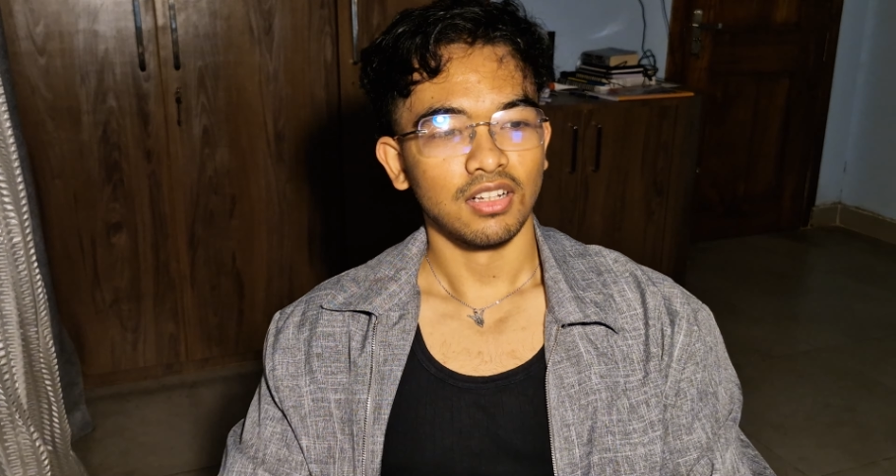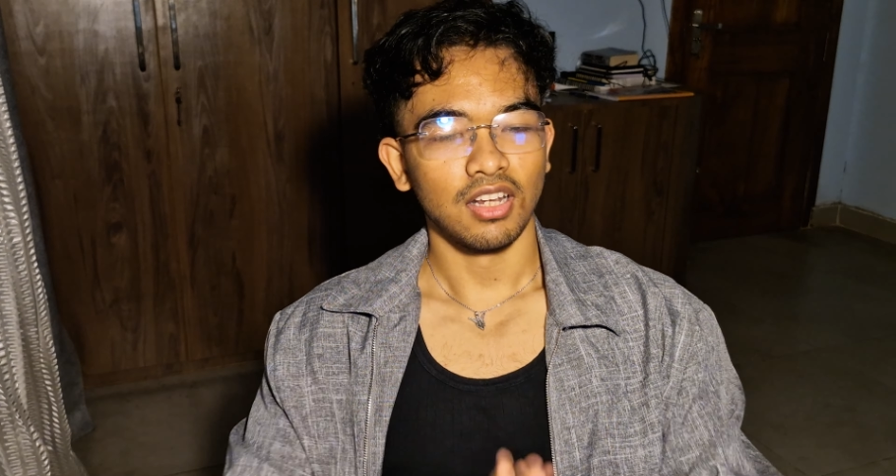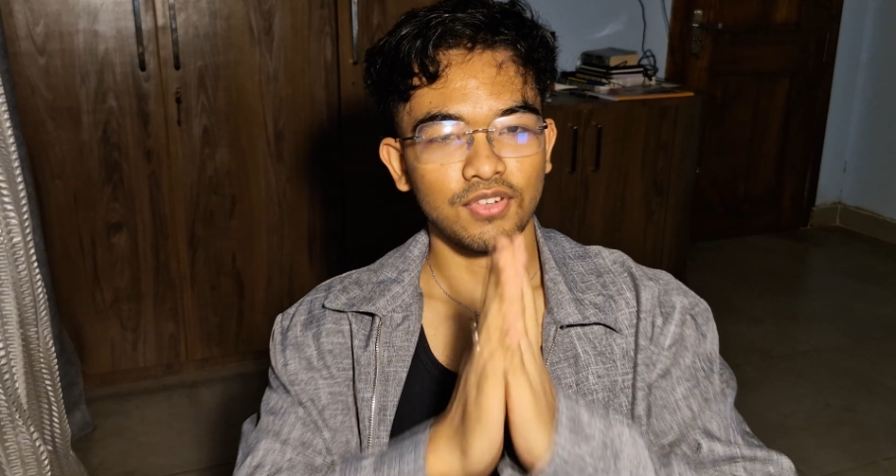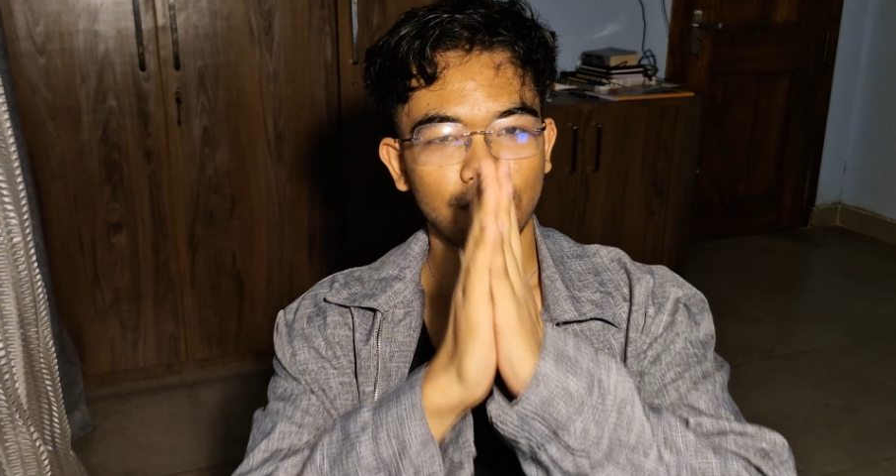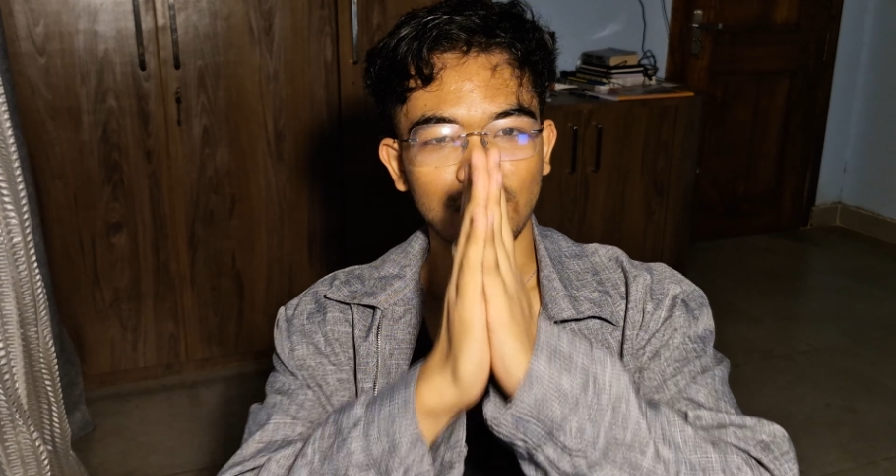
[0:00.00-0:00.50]

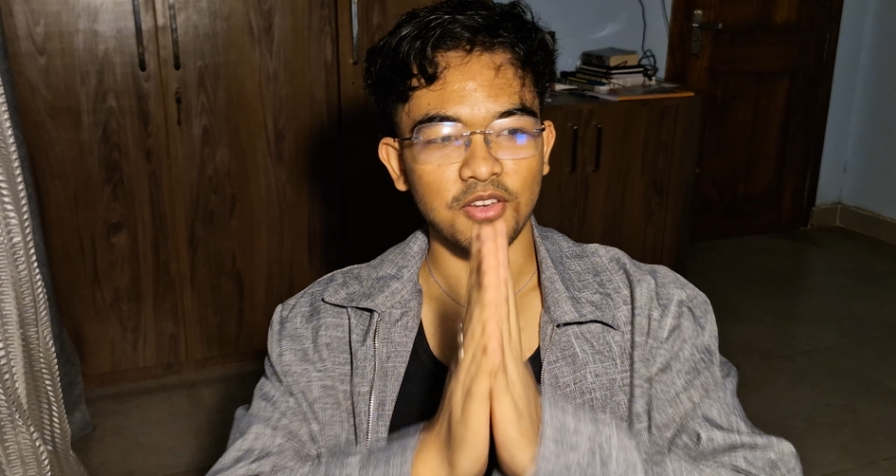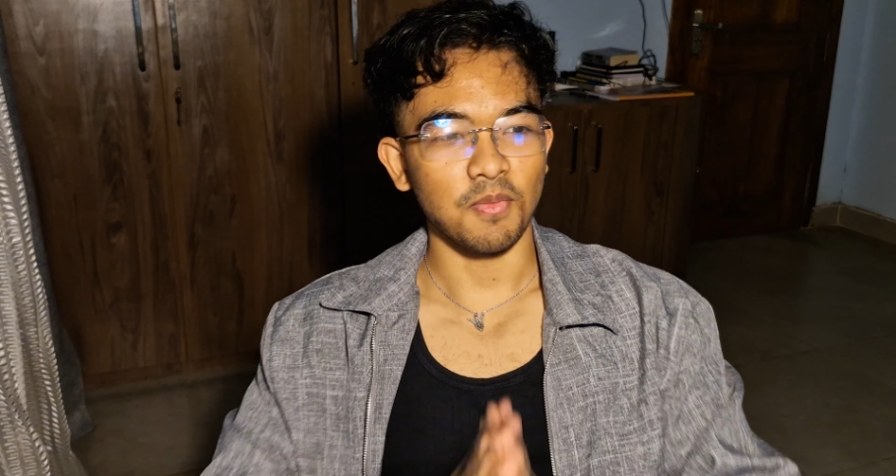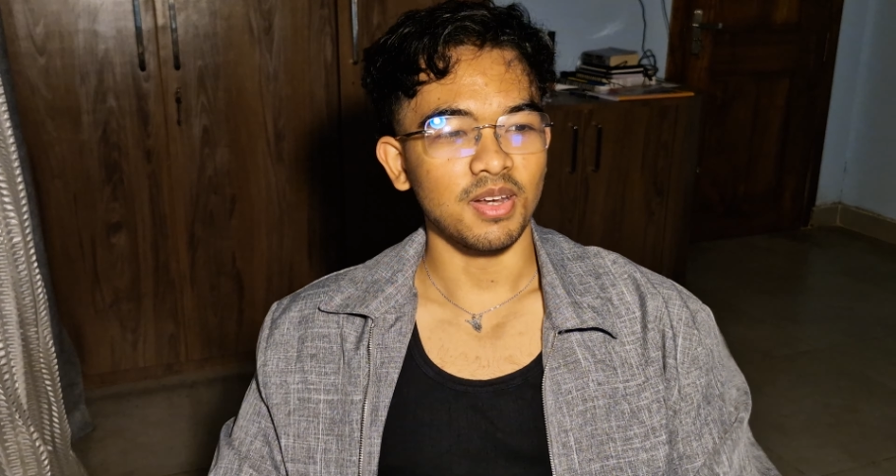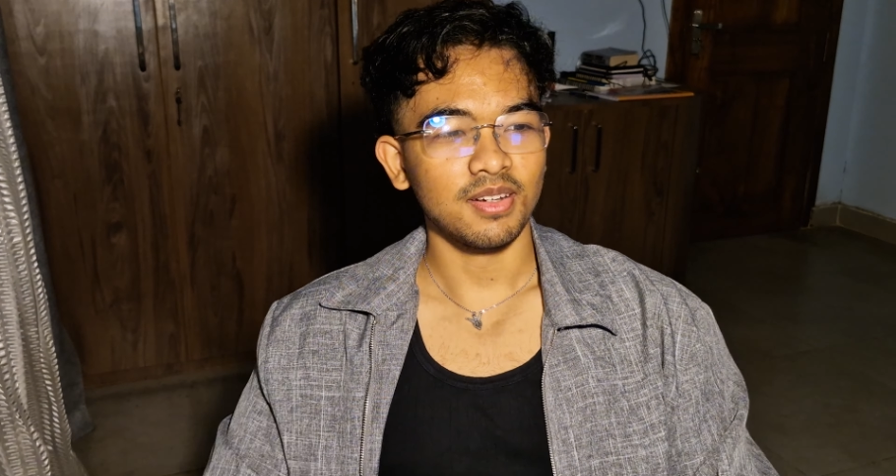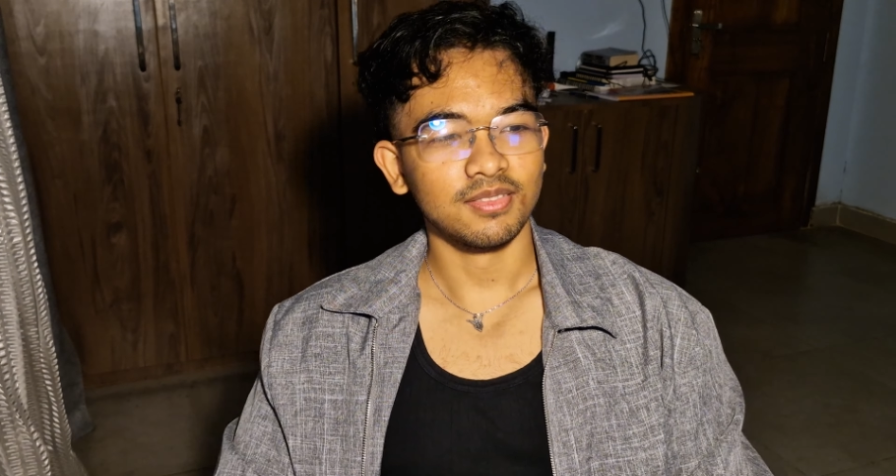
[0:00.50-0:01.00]
Love the
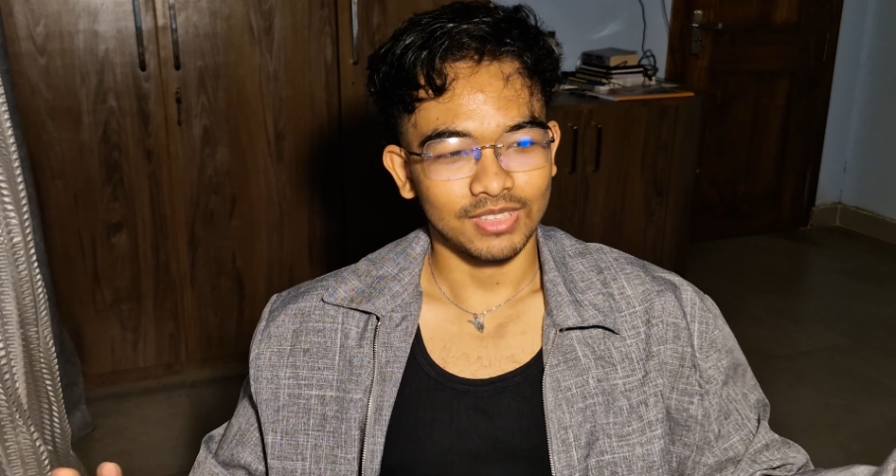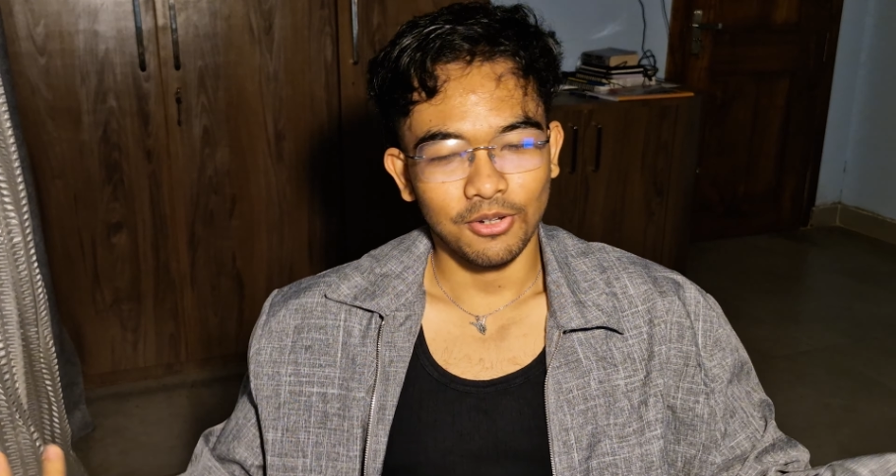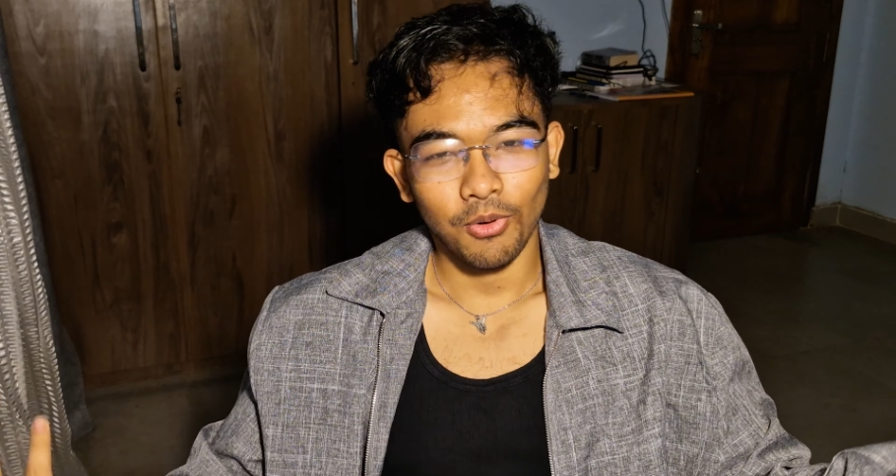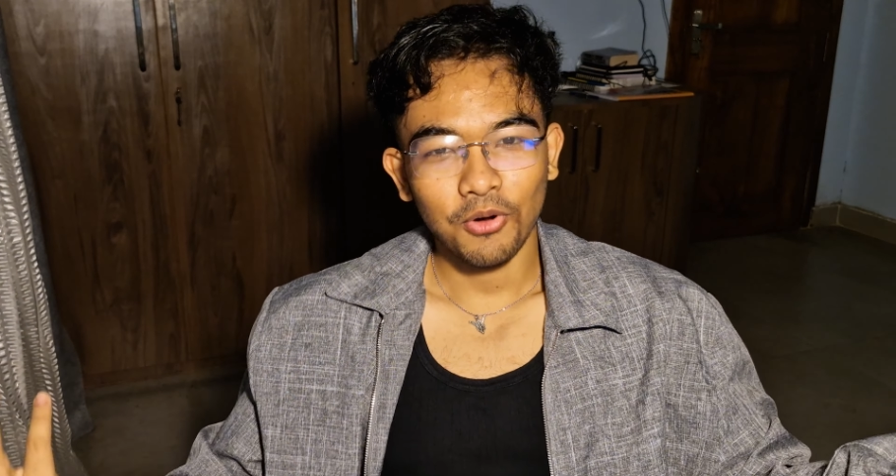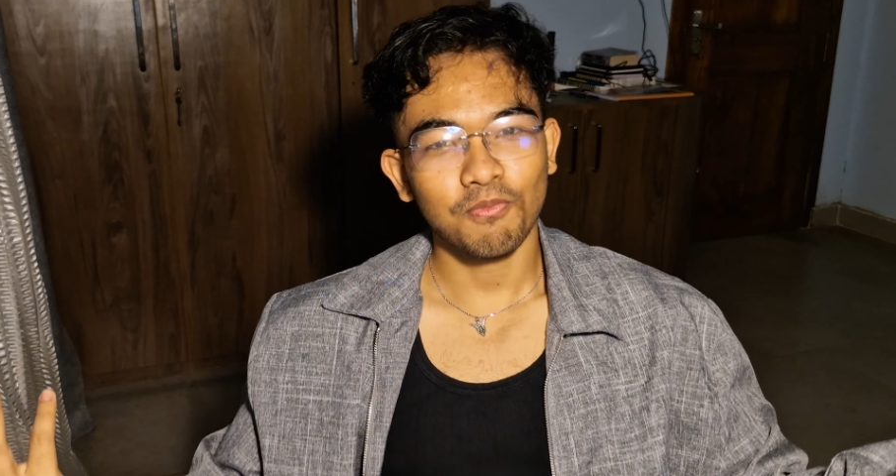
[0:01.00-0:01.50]
Frenchman. He
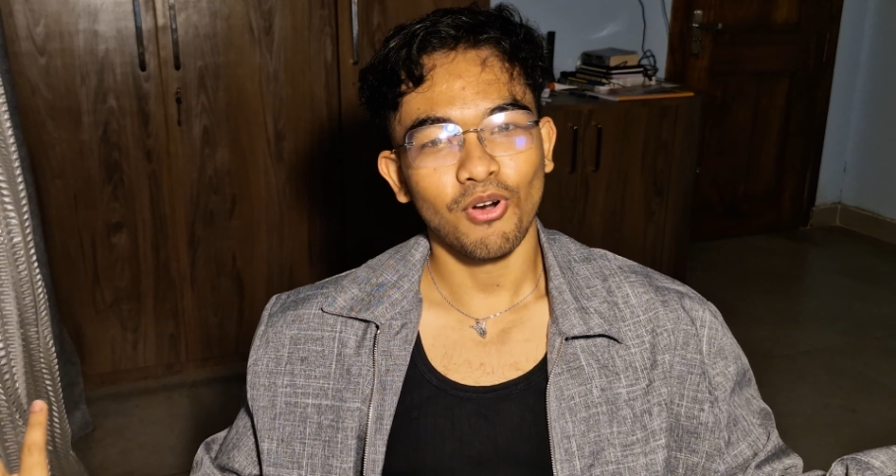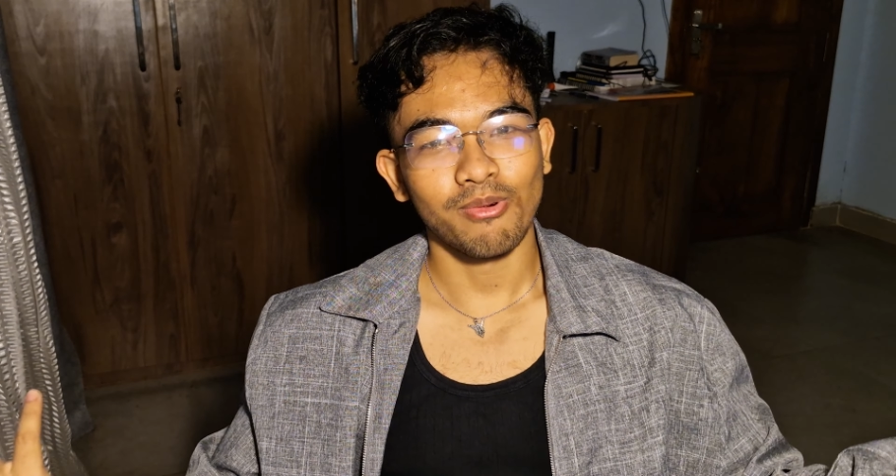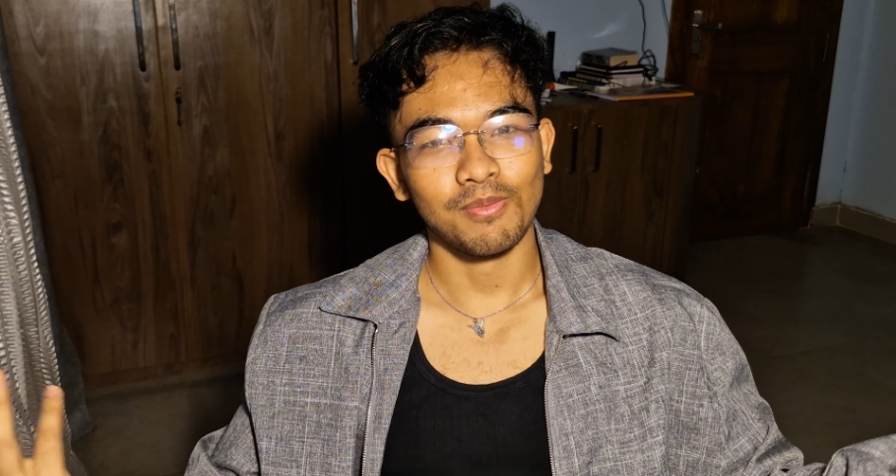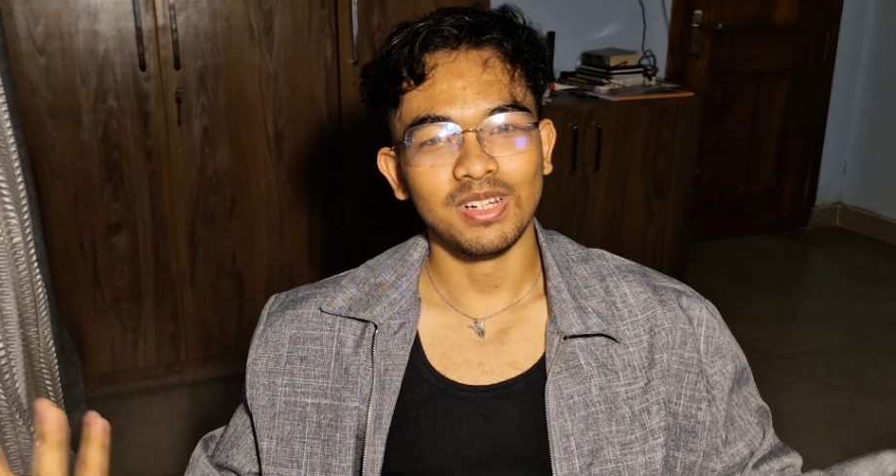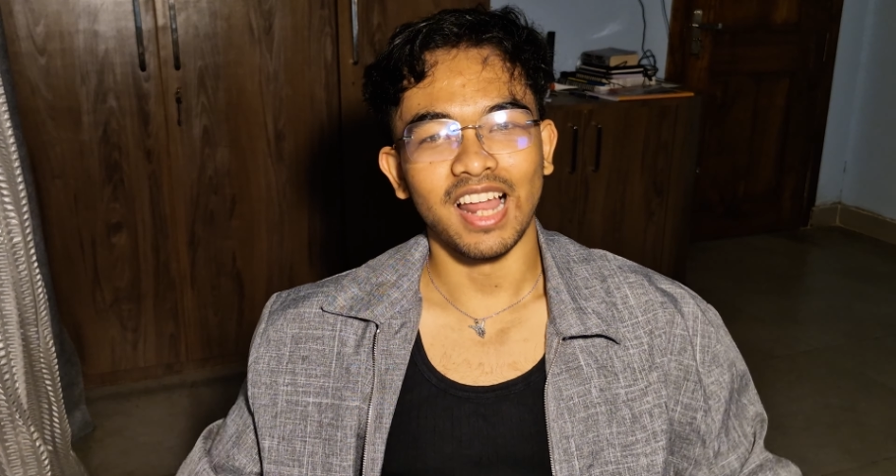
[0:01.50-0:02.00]
won't
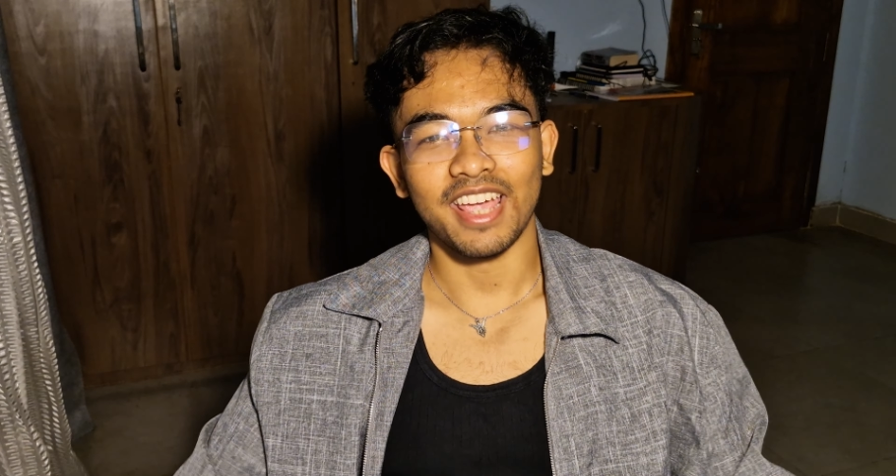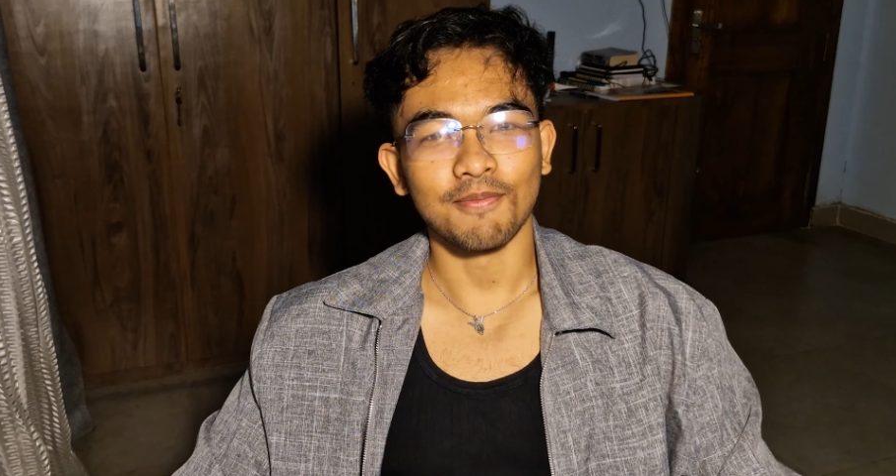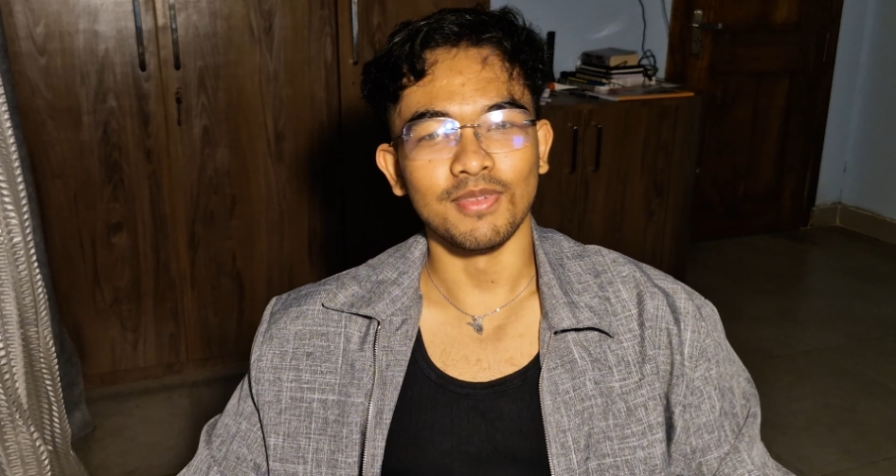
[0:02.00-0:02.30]
probably like